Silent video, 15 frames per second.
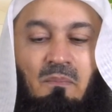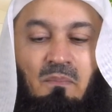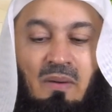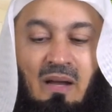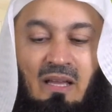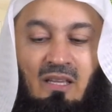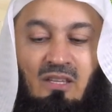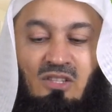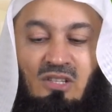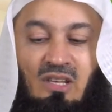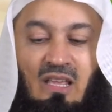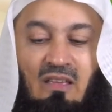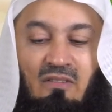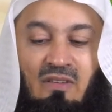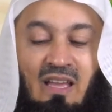My
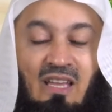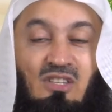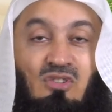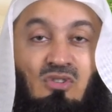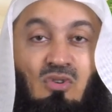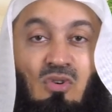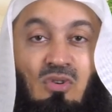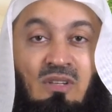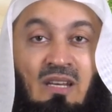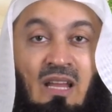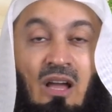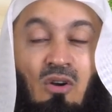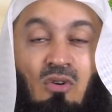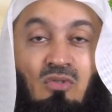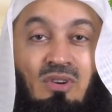slave has no,
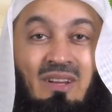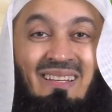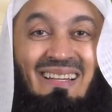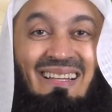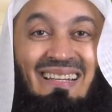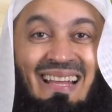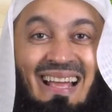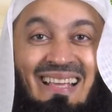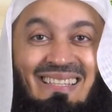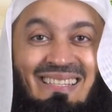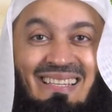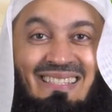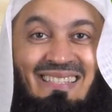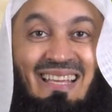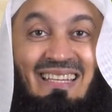now
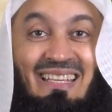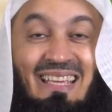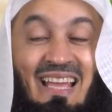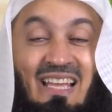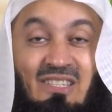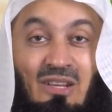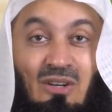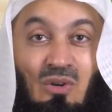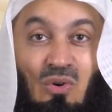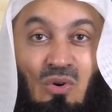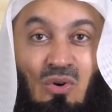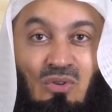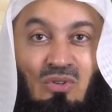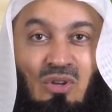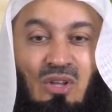recognizes that he has a
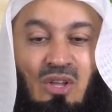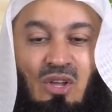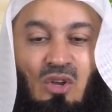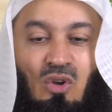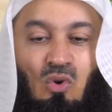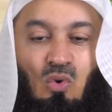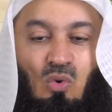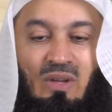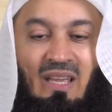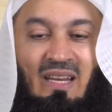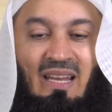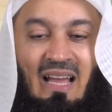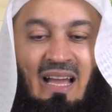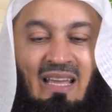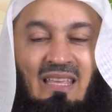Lord who
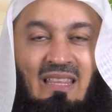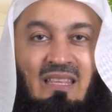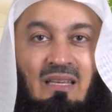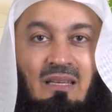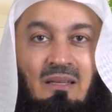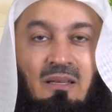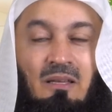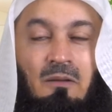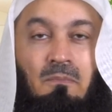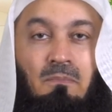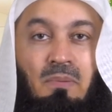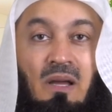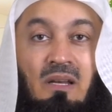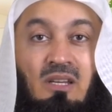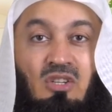can either
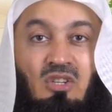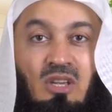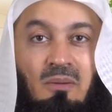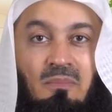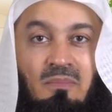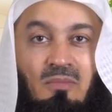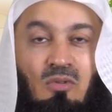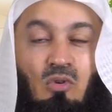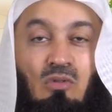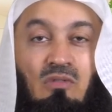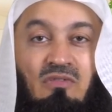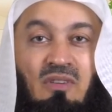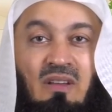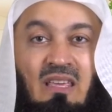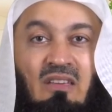punish him or
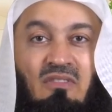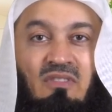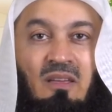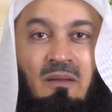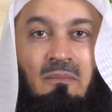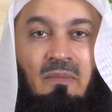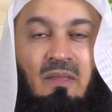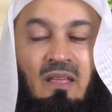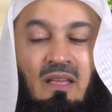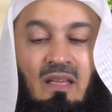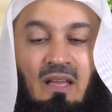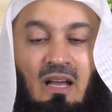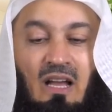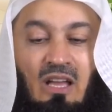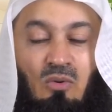forgive him.
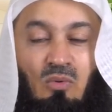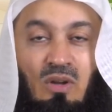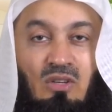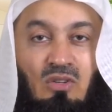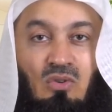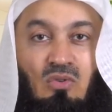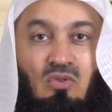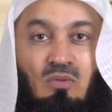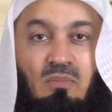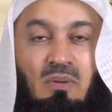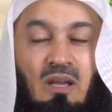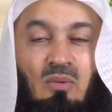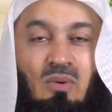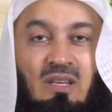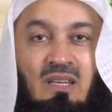I want you to
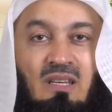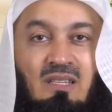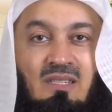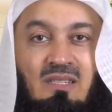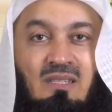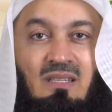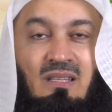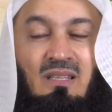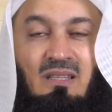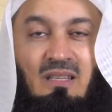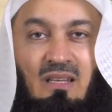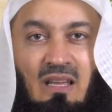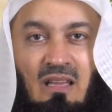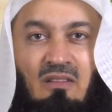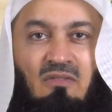bear witness
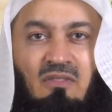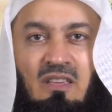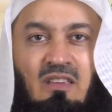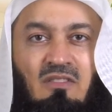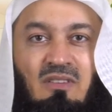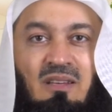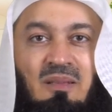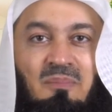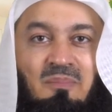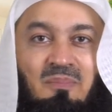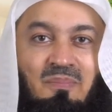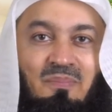that I have forgiven him.